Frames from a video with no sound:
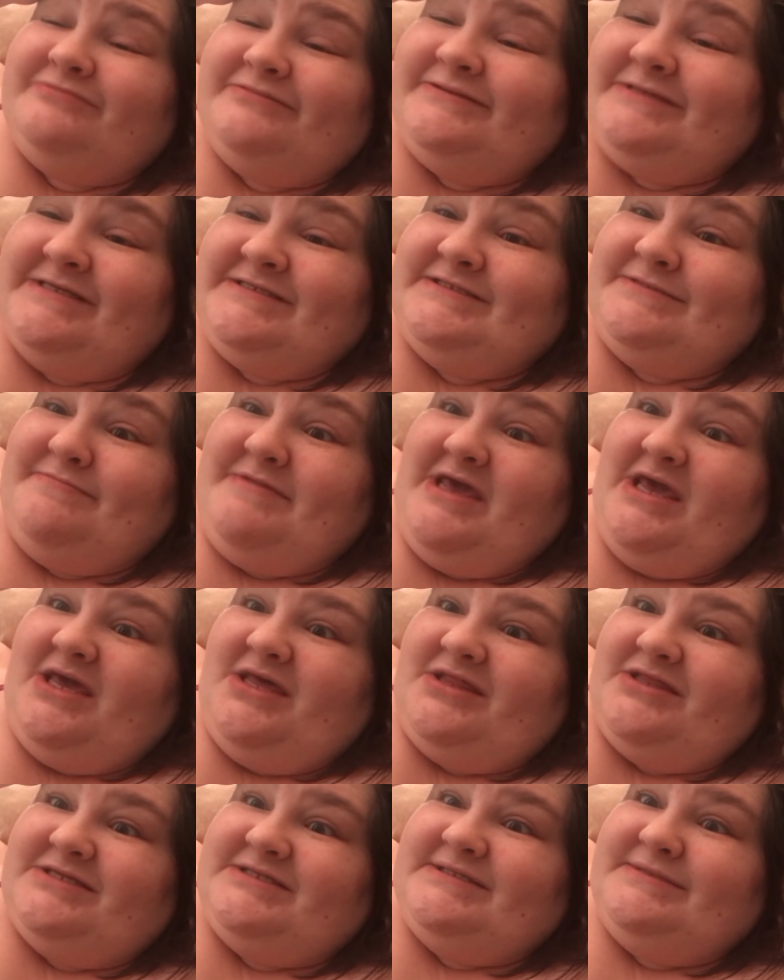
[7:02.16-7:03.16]
that's me.
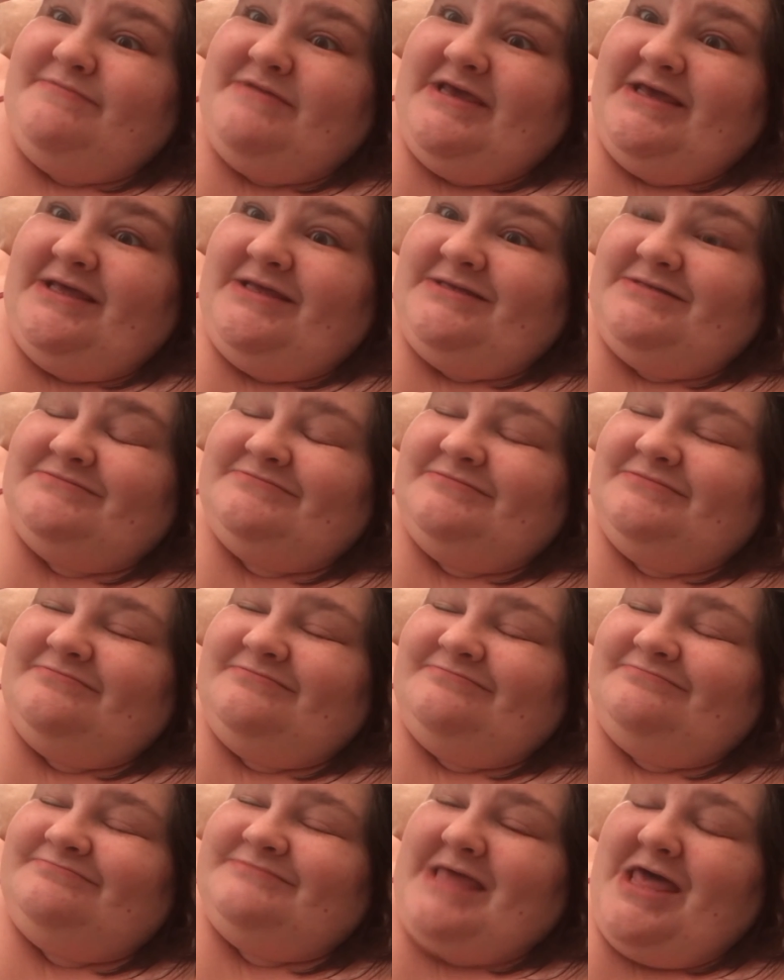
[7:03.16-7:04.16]
That's me.
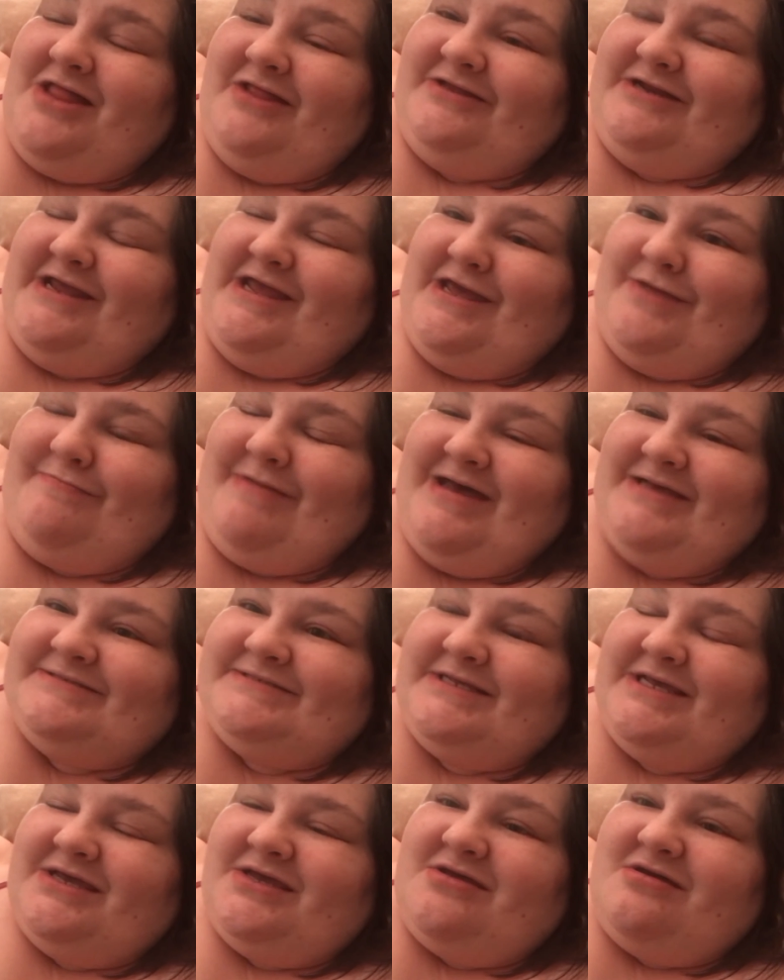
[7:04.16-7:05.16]
Hell in a
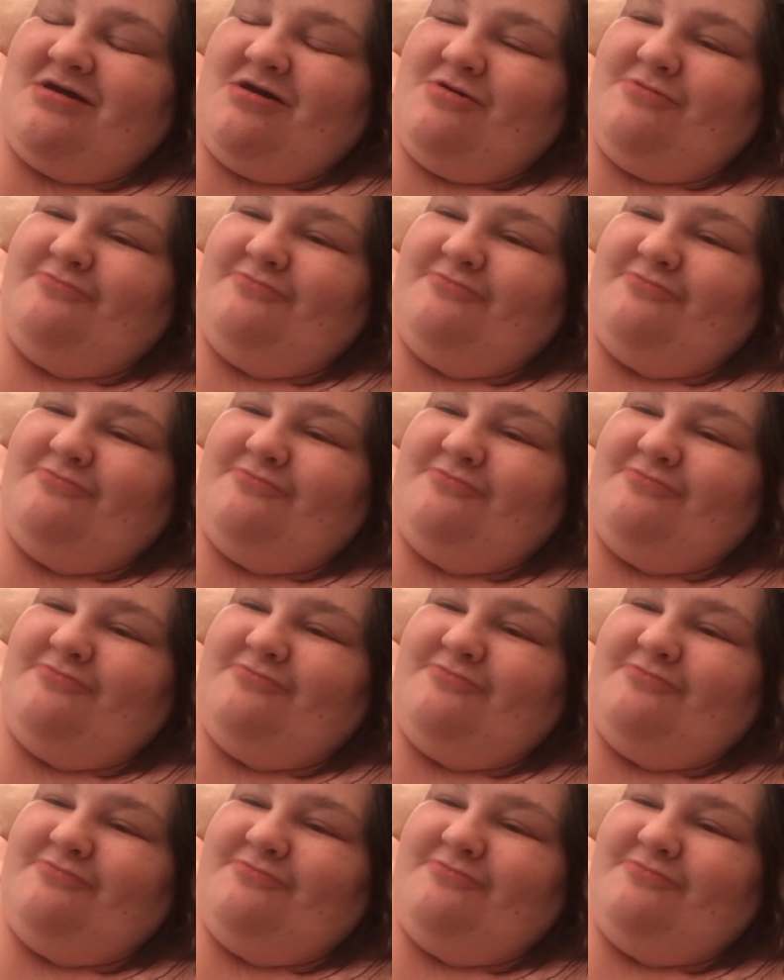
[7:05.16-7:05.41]
handbasket.